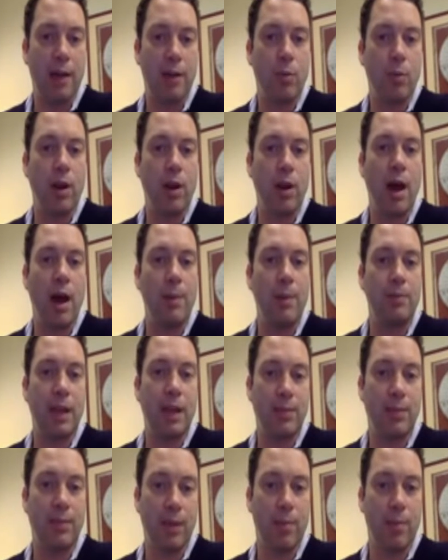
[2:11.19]
You want to
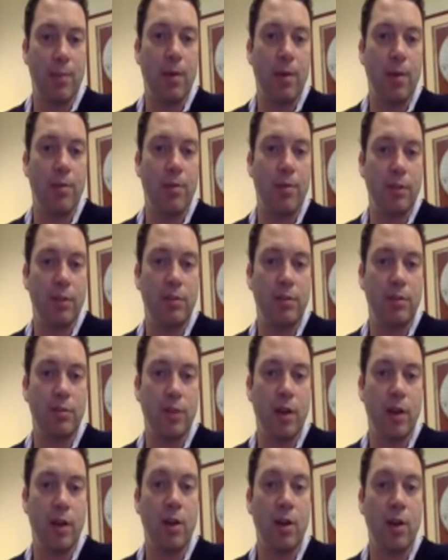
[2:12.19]
update them on things you've
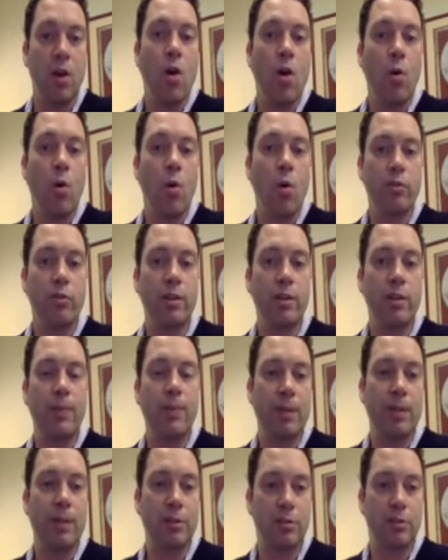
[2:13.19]
done, or
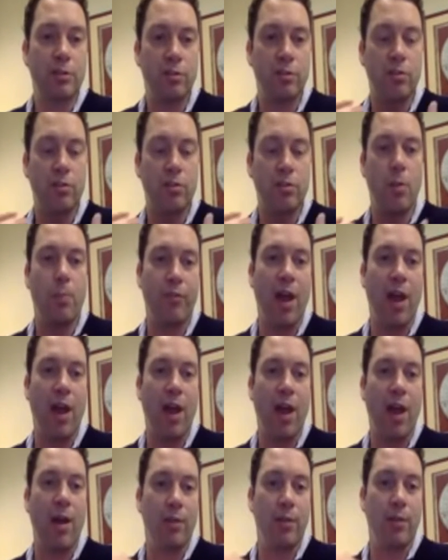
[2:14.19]
something that's just so
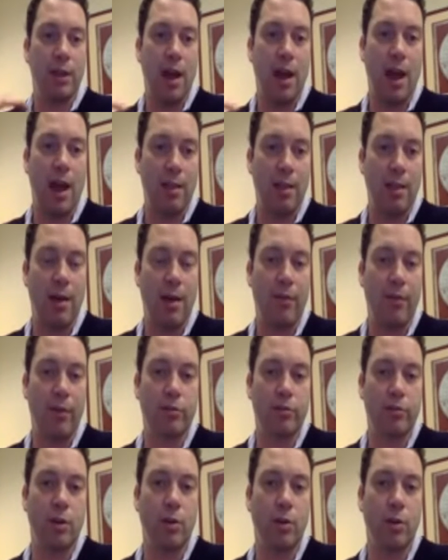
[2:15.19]
profoundly high level.
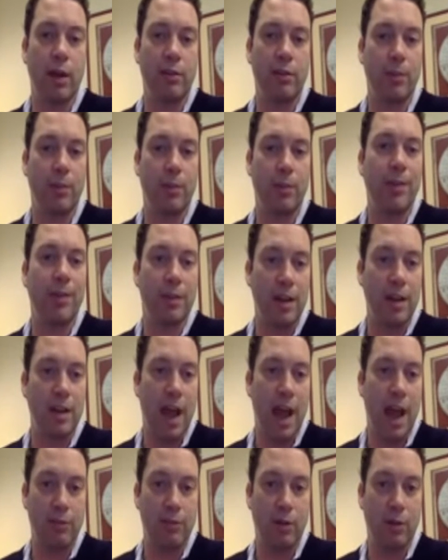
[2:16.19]
So like something that's
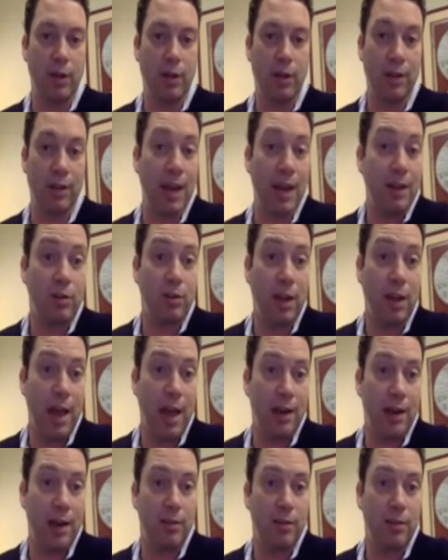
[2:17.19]
national, like the national
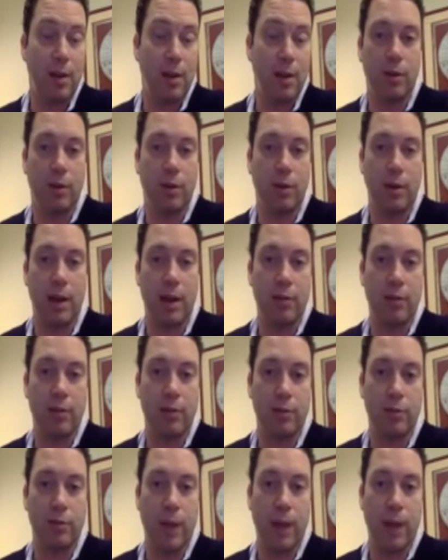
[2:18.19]
Latin, ex I'm sorry, national
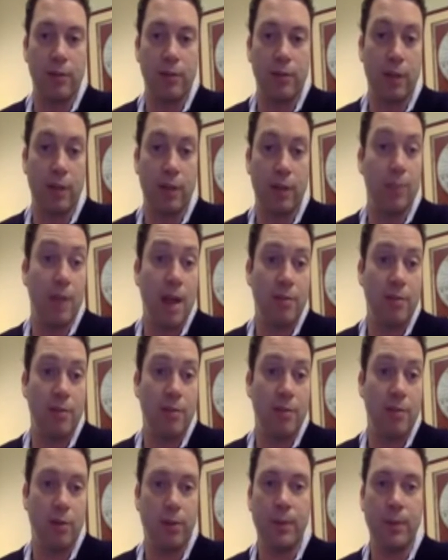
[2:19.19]
Spanish exam is
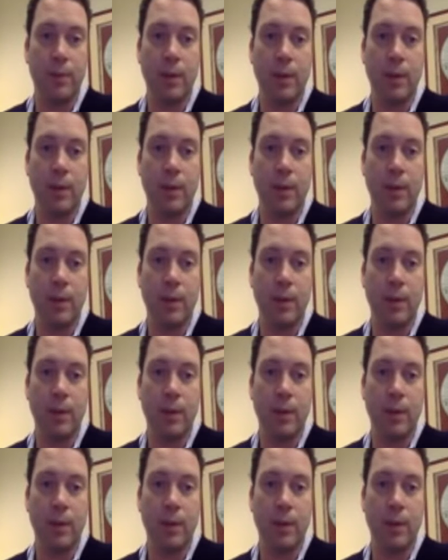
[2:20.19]
national.